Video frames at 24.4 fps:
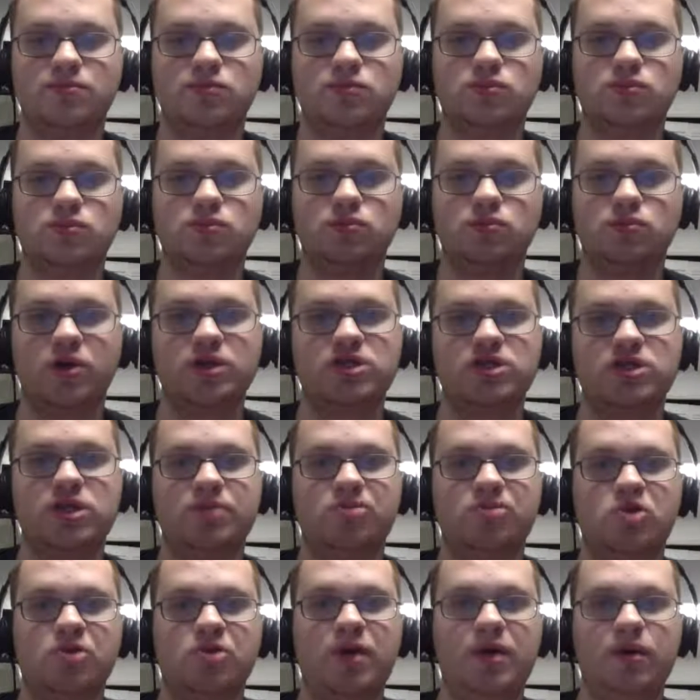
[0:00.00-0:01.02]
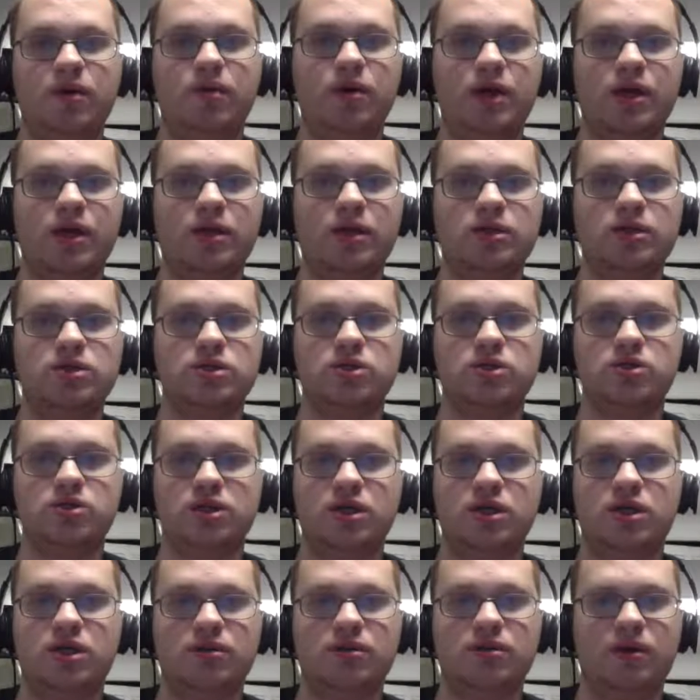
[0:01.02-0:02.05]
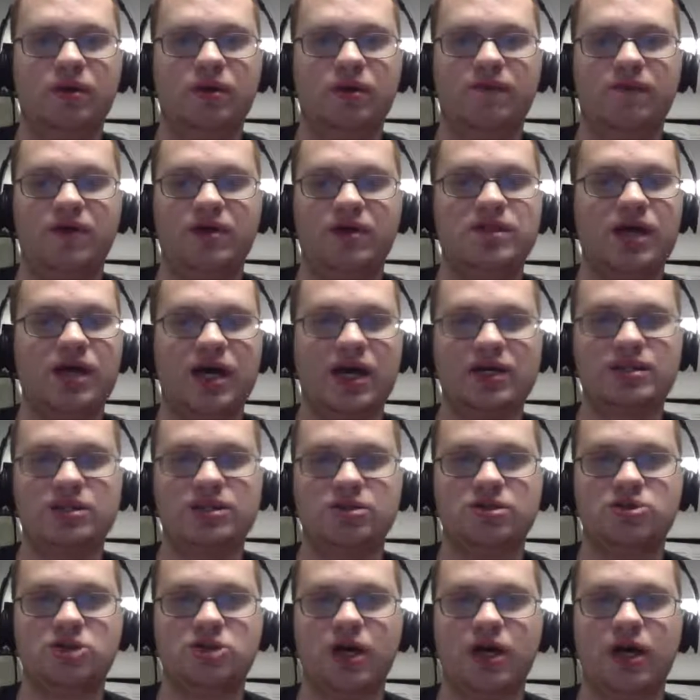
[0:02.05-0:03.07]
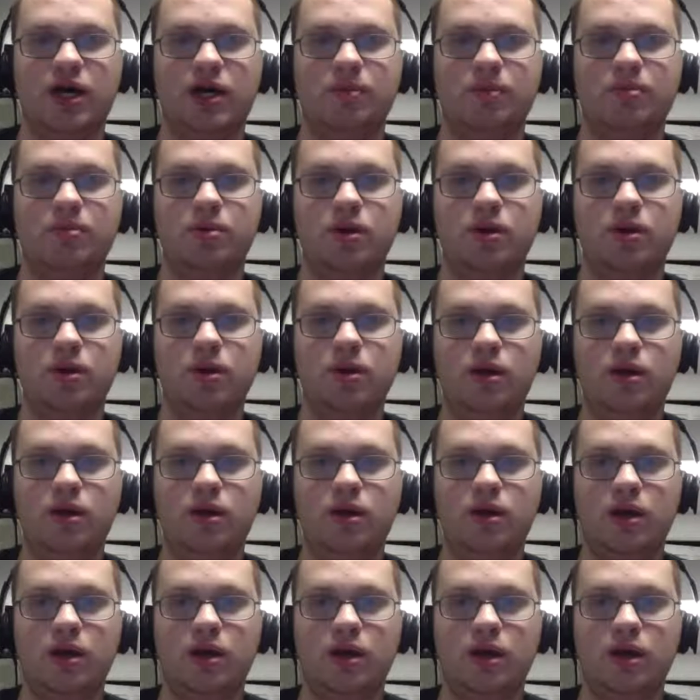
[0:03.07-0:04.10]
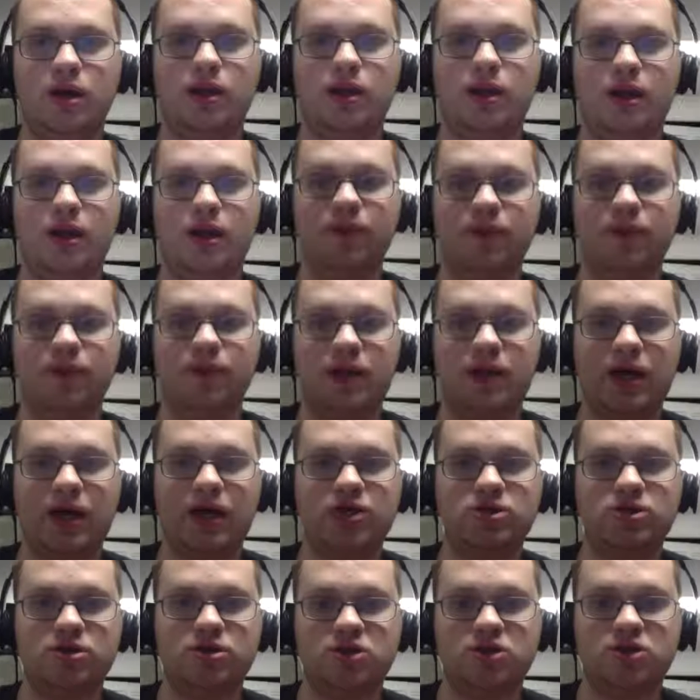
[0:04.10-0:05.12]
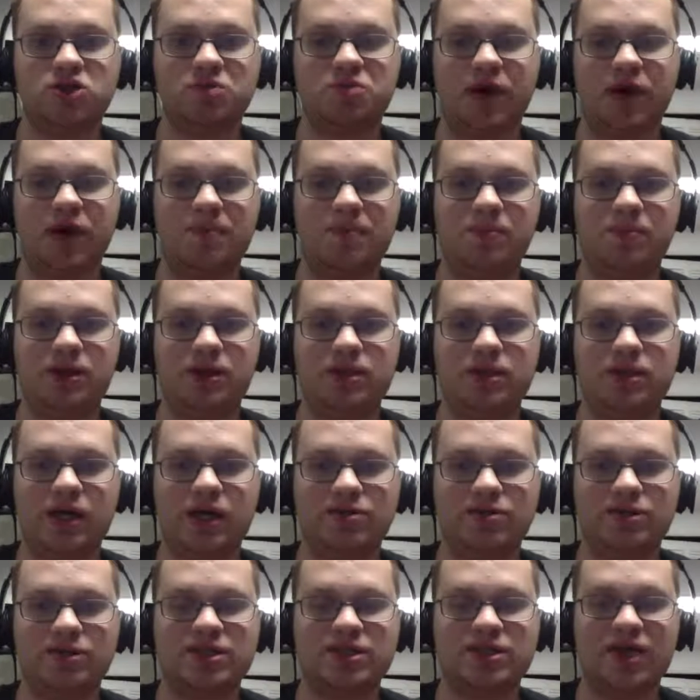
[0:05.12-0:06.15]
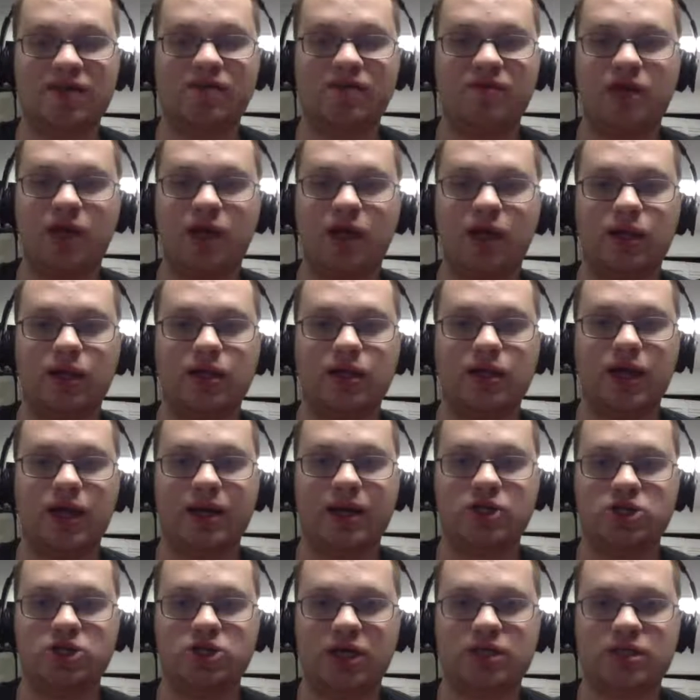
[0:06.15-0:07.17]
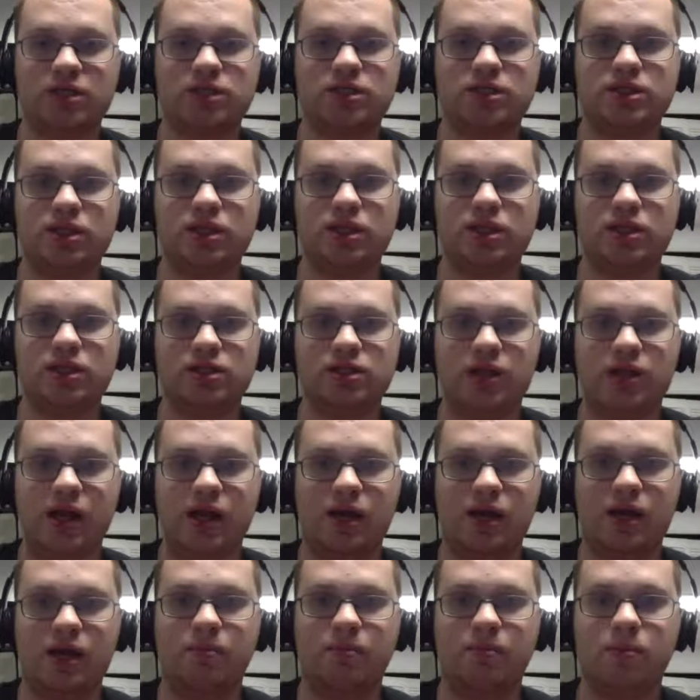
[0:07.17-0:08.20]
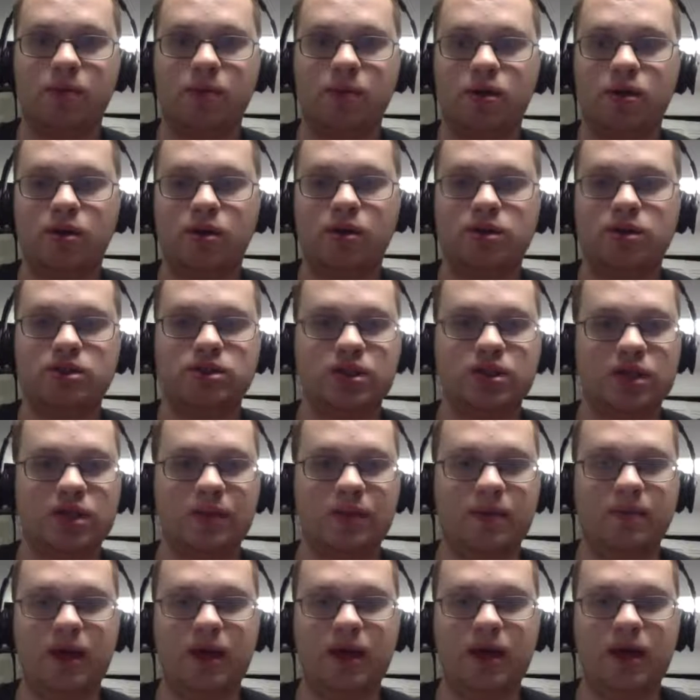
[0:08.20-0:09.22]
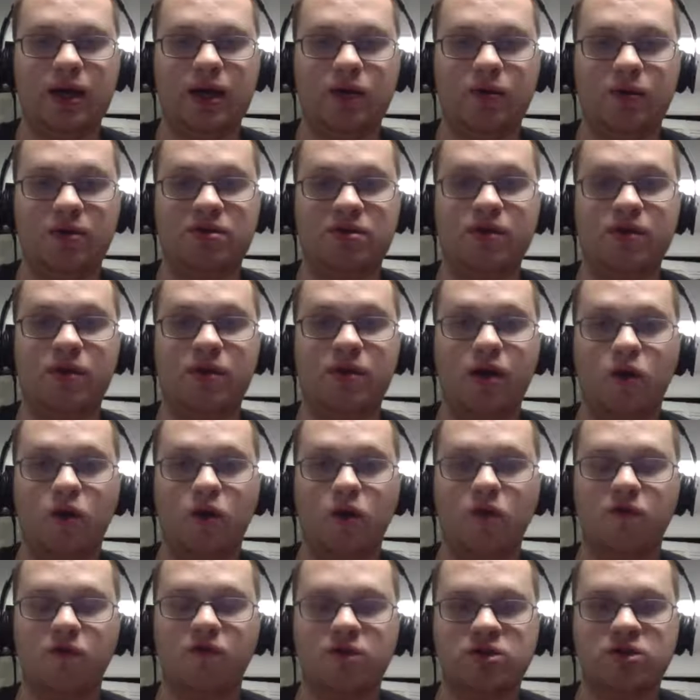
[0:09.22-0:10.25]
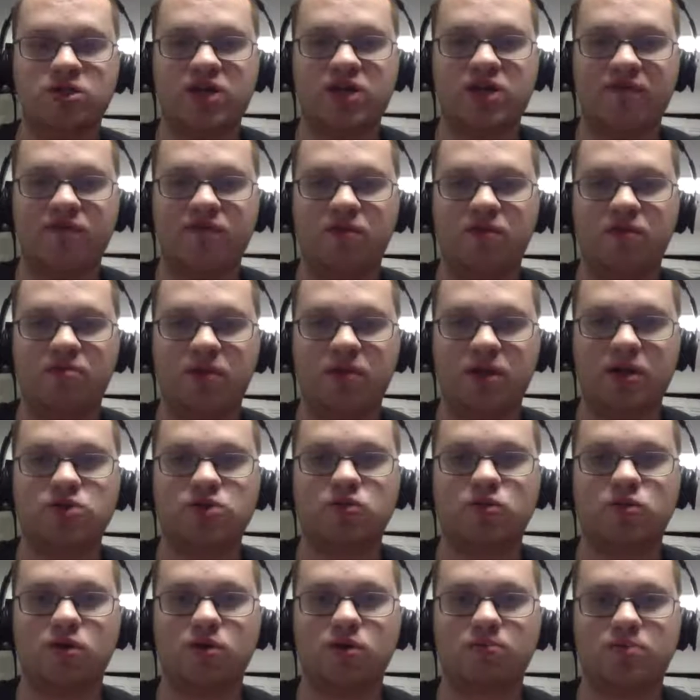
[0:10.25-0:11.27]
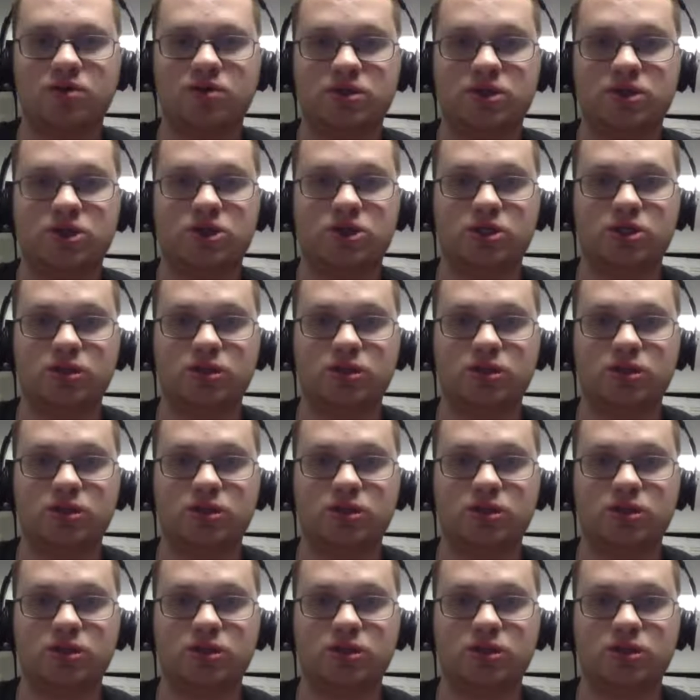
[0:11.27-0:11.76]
The rest of the bullpen we'll get into did a fantastic job. And I think the Nationals, despite being down 7, had a lot of chances in this game to get back into it. They went 0 for 7 with men scoring position.